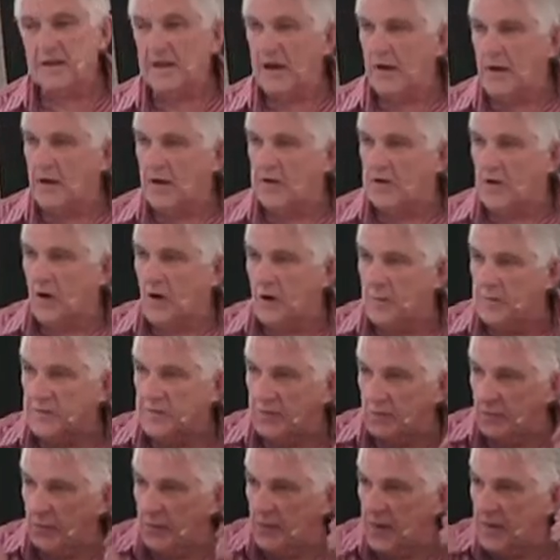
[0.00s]
there are times
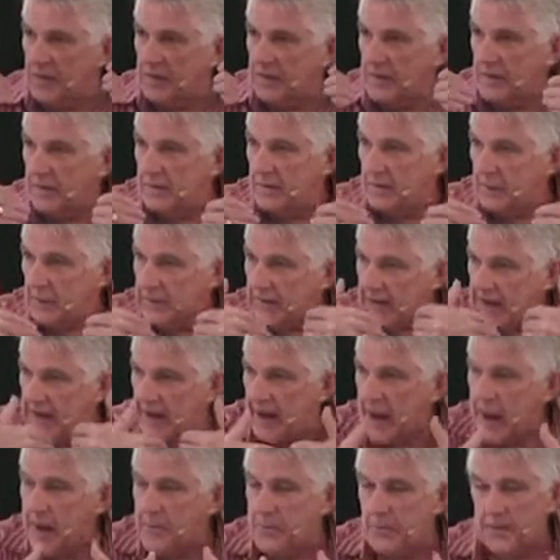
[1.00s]
when
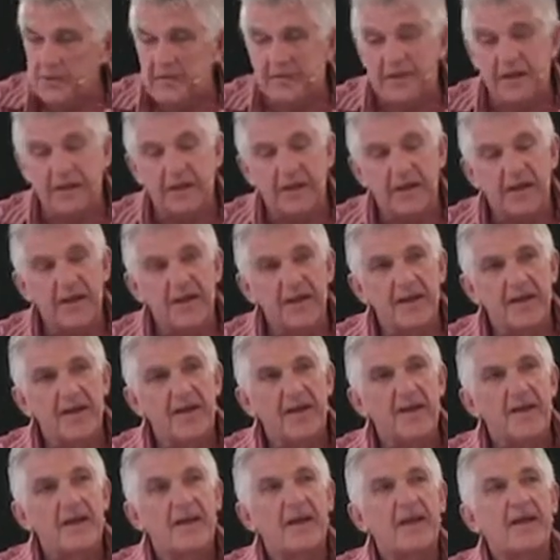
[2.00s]
that happens that
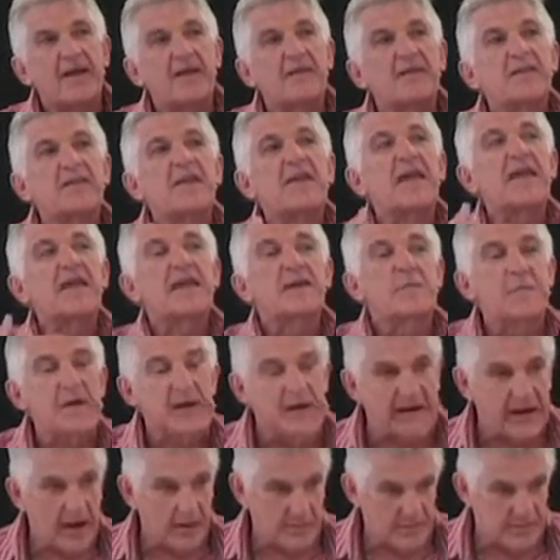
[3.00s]
the
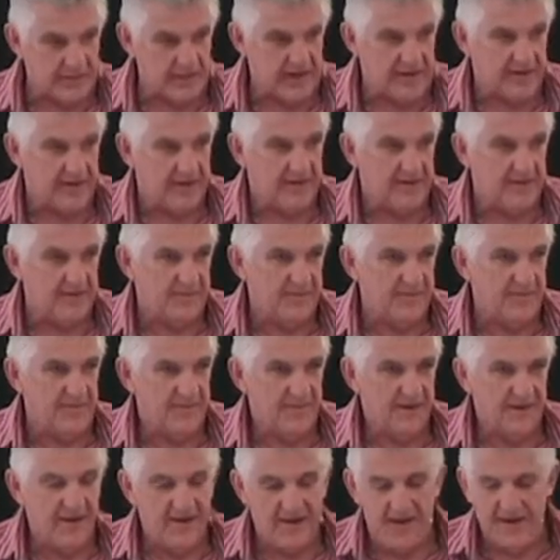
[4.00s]
enemy comes in.
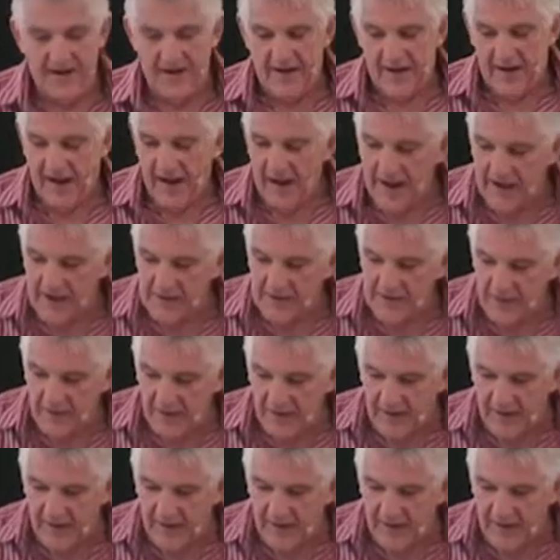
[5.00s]
And,